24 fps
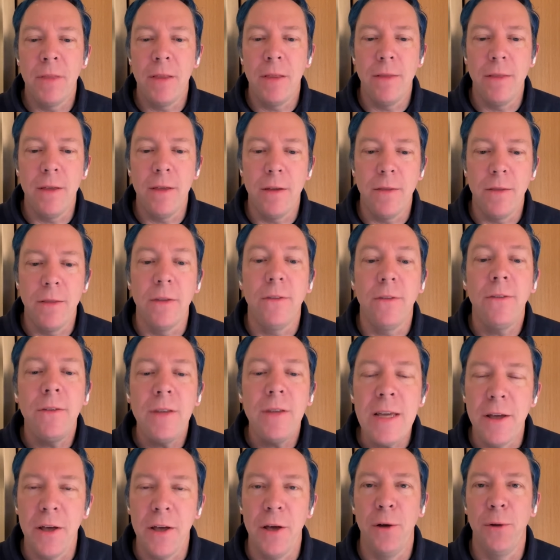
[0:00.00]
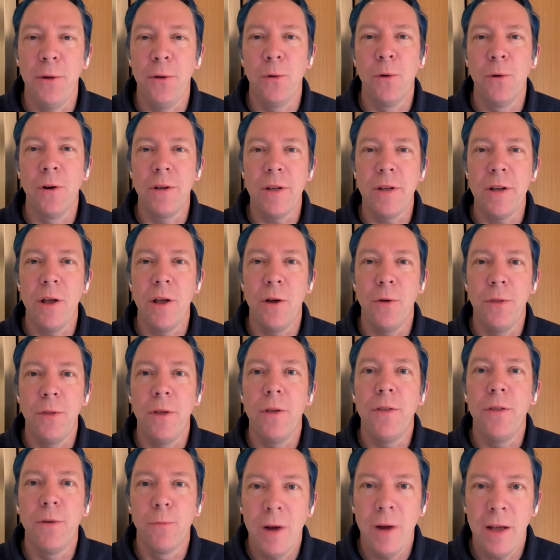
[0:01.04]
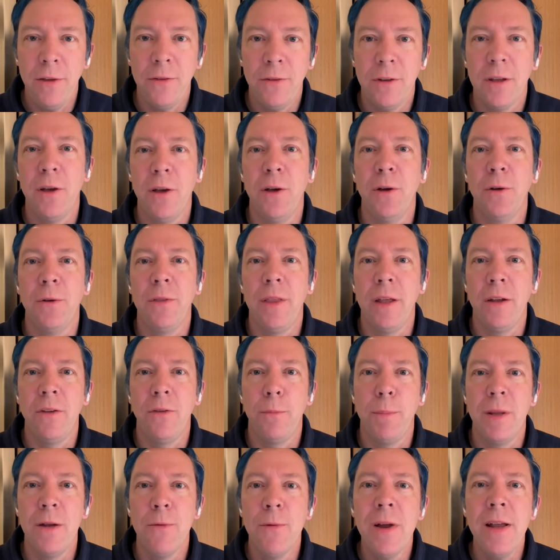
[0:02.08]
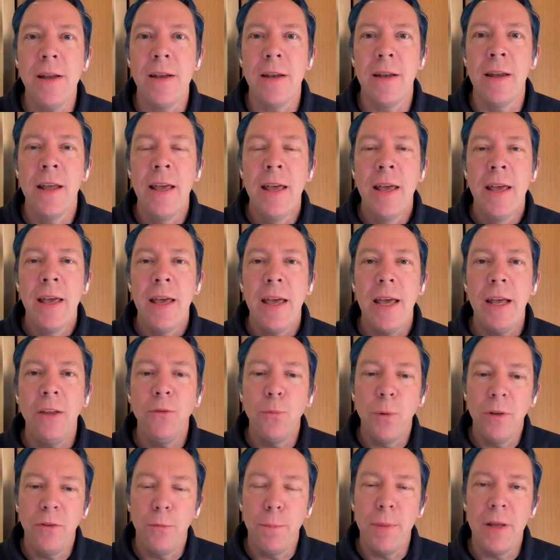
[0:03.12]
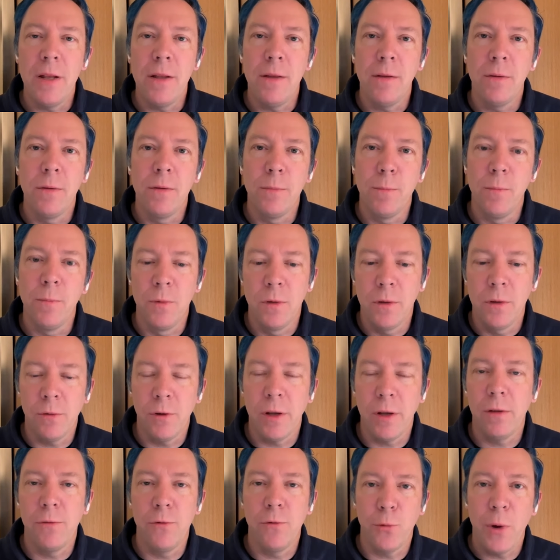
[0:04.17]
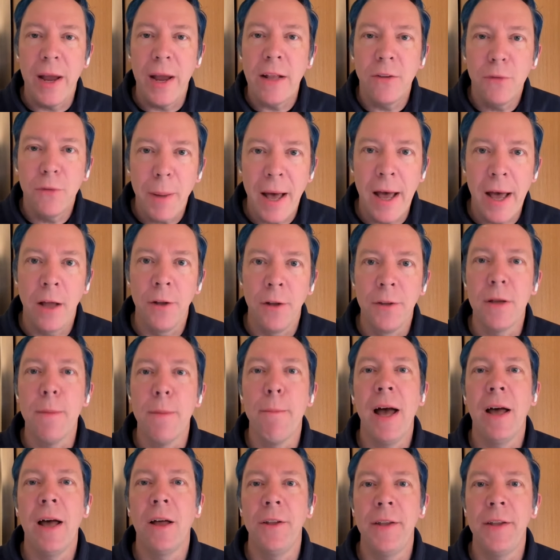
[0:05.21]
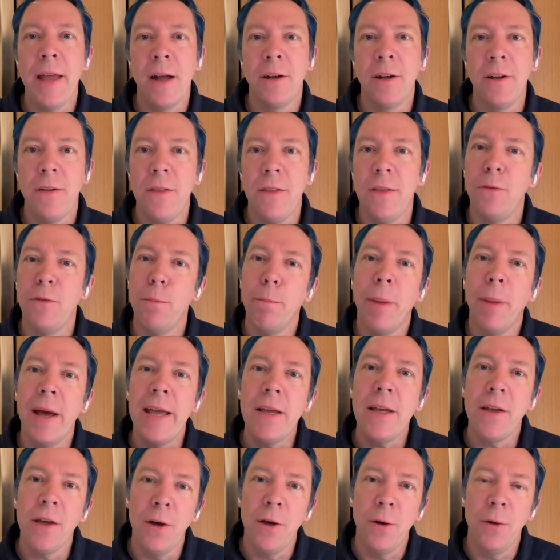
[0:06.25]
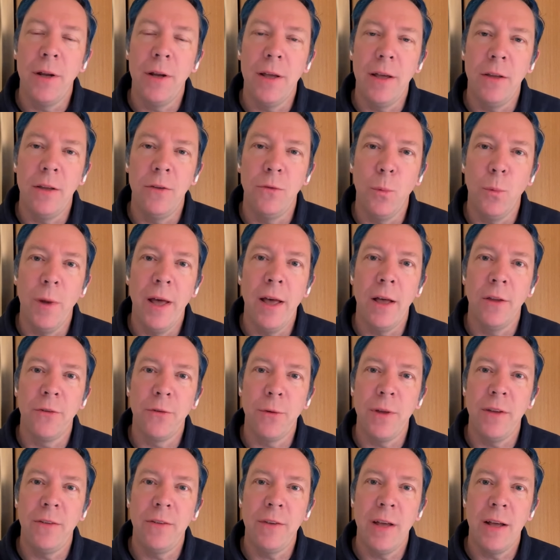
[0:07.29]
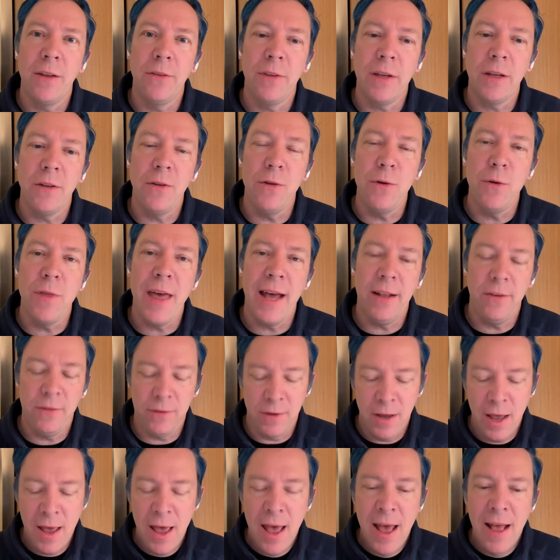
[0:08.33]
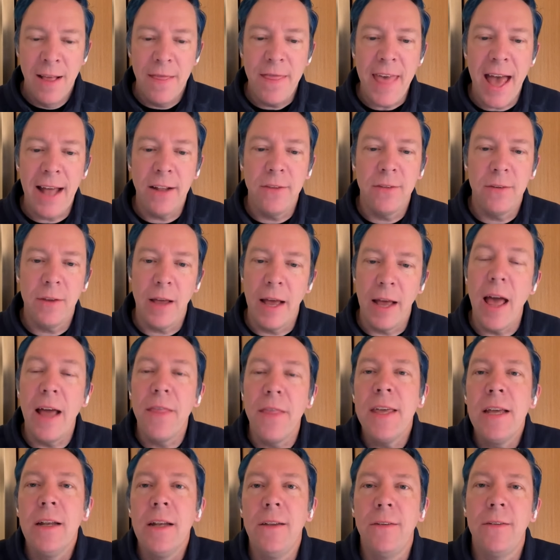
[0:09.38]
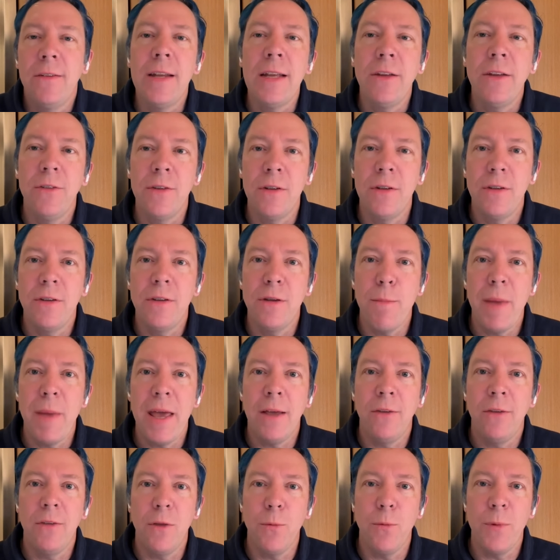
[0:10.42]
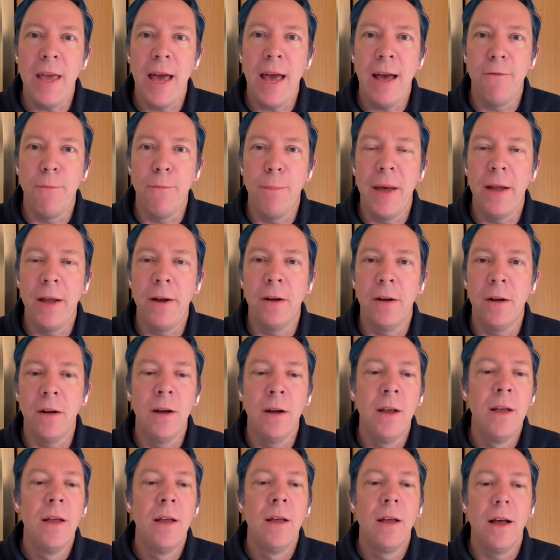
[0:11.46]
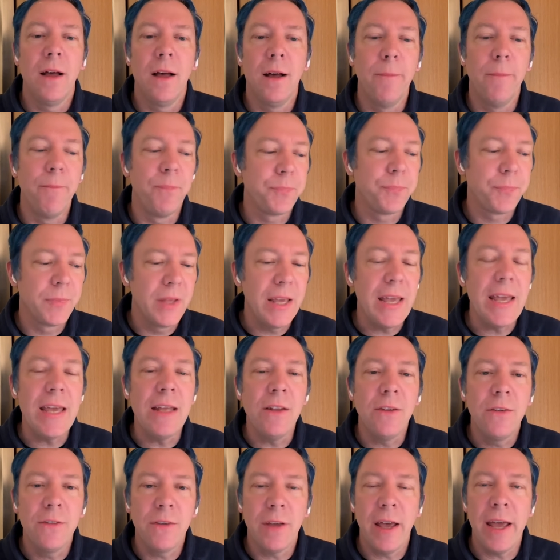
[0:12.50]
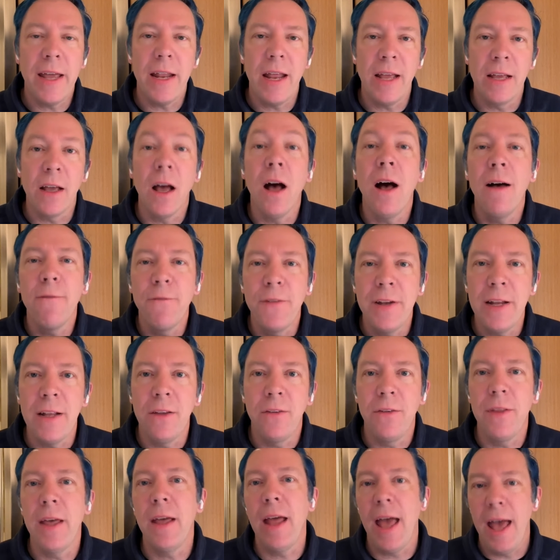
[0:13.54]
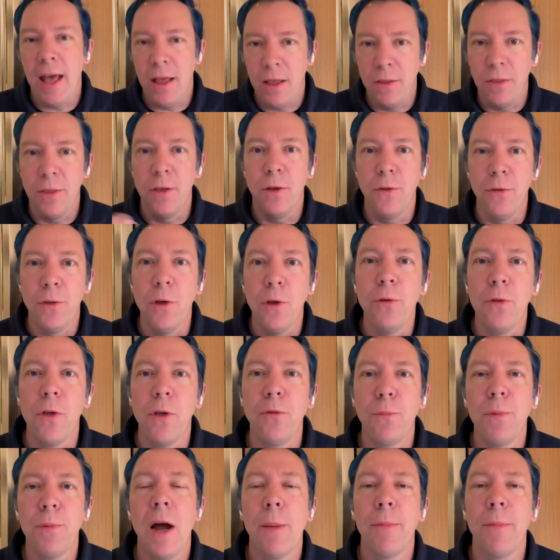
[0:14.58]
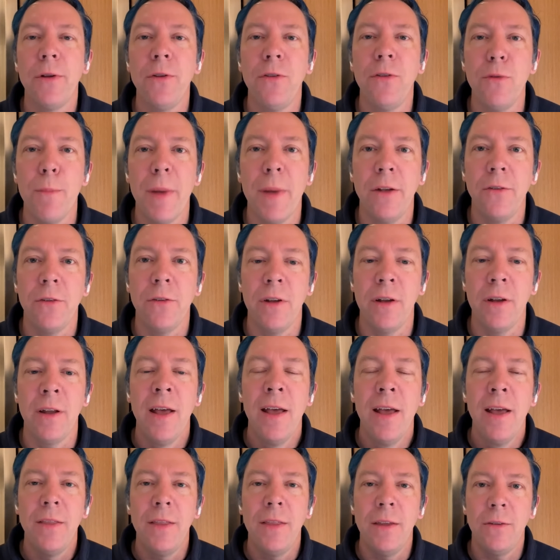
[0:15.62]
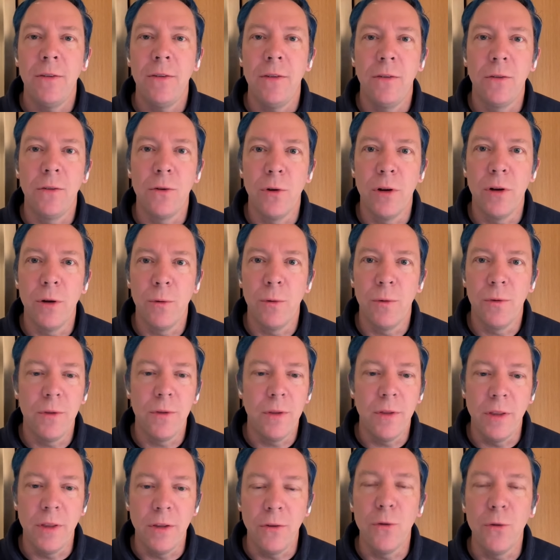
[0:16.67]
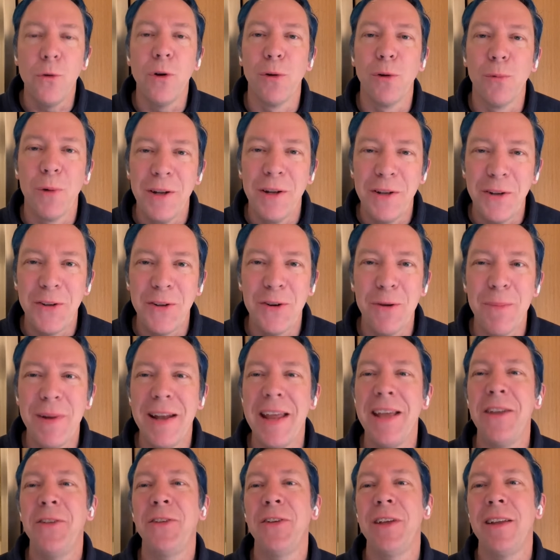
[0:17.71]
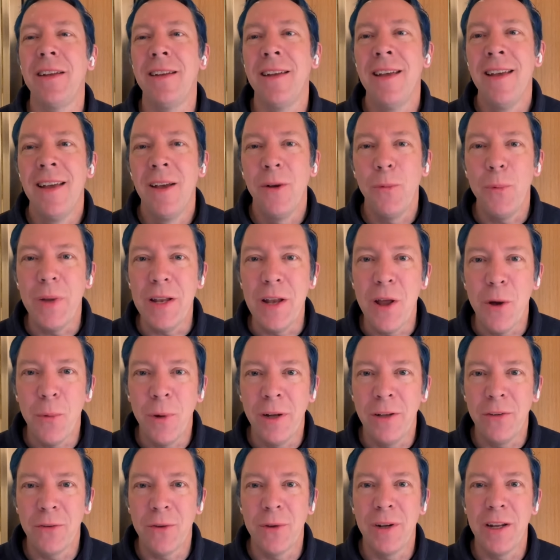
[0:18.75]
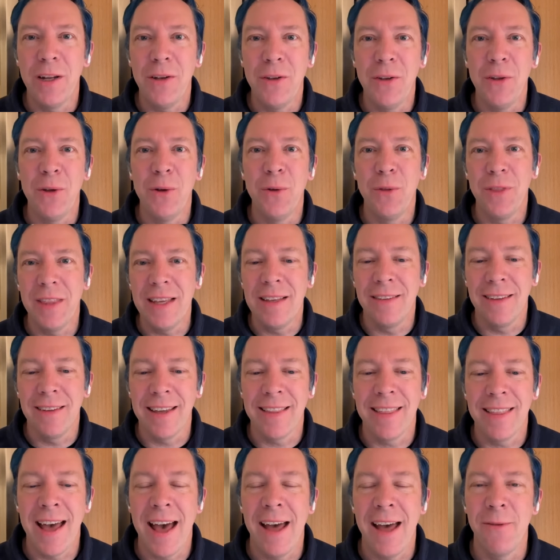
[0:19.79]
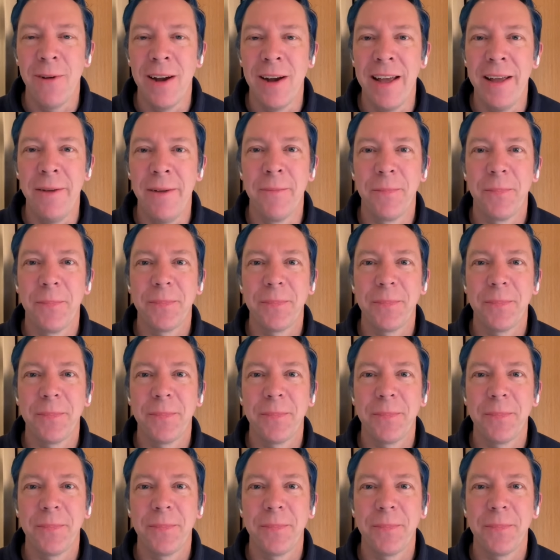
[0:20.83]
the, the, the C code or you know the, the Rust code that has been written. It's what's been transpiled compiled down into this bytecode as well so it sounds like mm. too that's that's I, I, think a distinction to make so that we have better um, insight and confidence that uh, th- th- those properties you mentioned this is going to this is going to run determination we know what it's going to do things like that right